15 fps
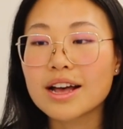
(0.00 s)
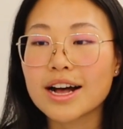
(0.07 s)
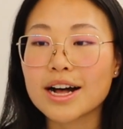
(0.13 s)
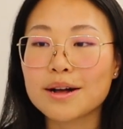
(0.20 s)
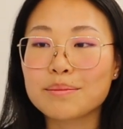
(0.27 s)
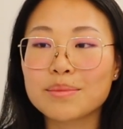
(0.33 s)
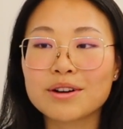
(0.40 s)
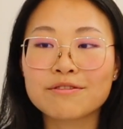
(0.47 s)

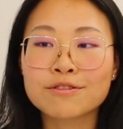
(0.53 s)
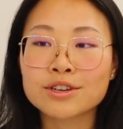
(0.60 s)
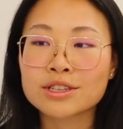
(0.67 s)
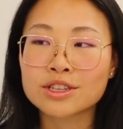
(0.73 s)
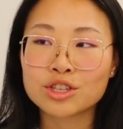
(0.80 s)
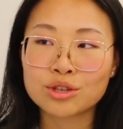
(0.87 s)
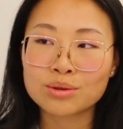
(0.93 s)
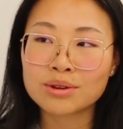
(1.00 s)
But for
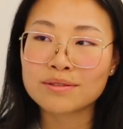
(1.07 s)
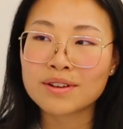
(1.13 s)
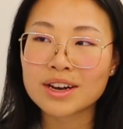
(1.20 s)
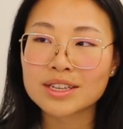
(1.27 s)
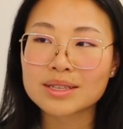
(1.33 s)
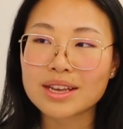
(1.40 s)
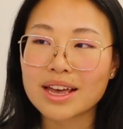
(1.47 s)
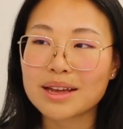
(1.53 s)
the two of
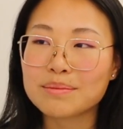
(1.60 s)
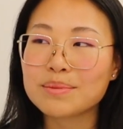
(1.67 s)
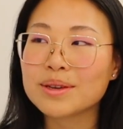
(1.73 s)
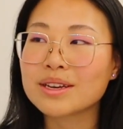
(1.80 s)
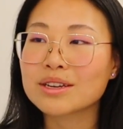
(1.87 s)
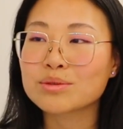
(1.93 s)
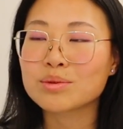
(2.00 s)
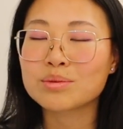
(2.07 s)
us, and
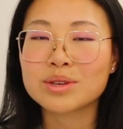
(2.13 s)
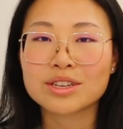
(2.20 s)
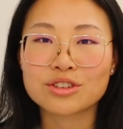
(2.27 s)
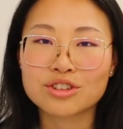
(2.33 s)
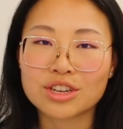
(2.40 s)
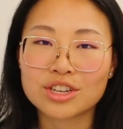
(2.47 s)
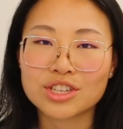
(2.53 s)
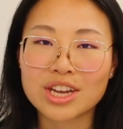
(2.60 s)
because when we
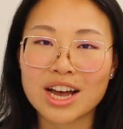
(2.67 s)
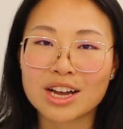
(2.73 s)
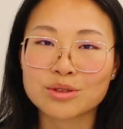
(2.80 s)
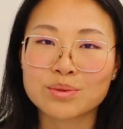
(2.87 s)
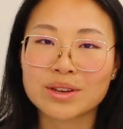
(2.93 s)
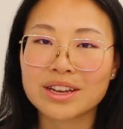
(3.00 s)
exchange cash,